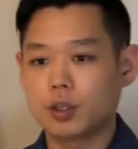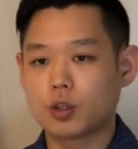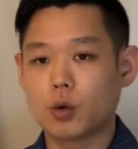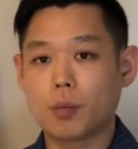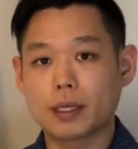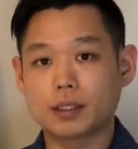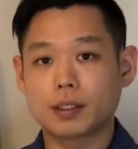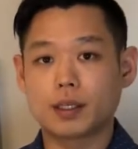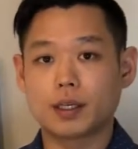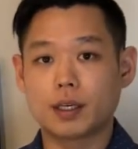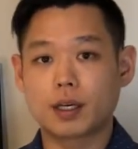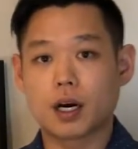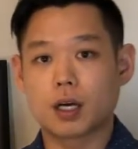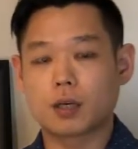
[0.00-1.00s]
domestic
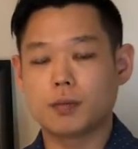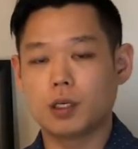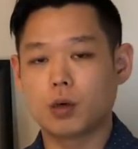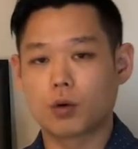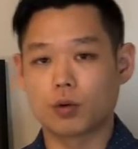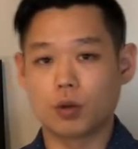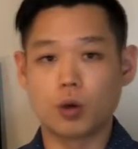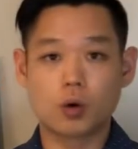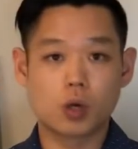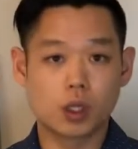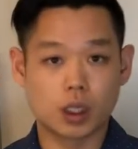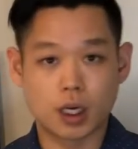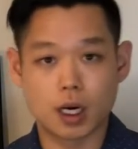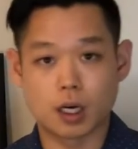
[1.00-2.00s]
economy or
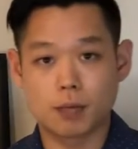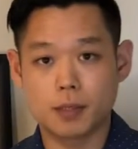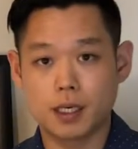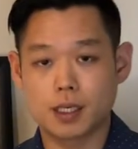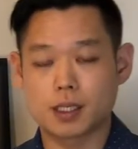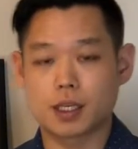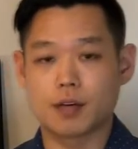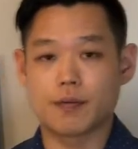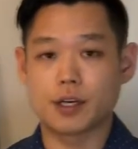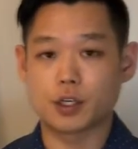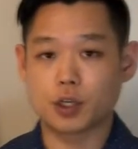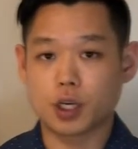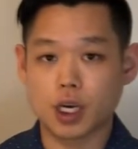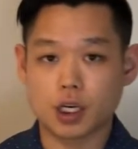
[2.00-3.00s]
local economy instead of
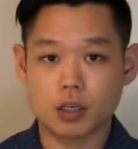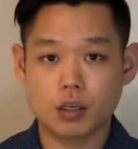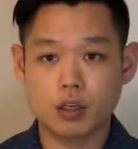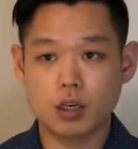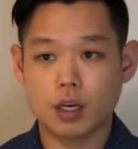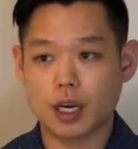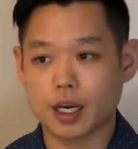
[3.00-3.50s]
education,